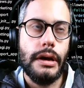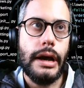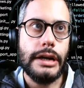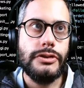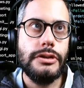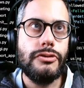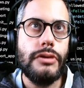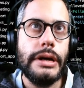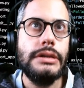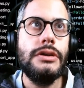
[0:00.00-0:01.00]
I actually
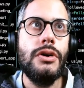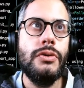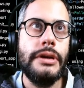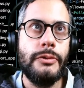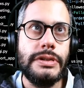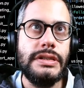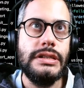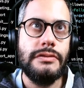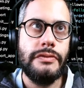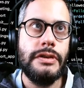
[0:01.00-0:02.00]
tried coding with
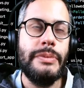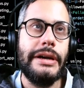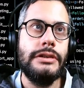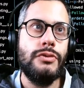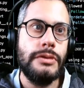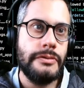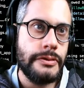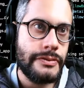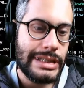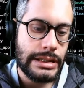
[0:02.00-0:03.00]
CS50 back in
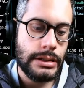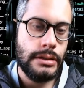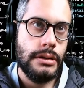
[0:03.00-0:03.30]
2015.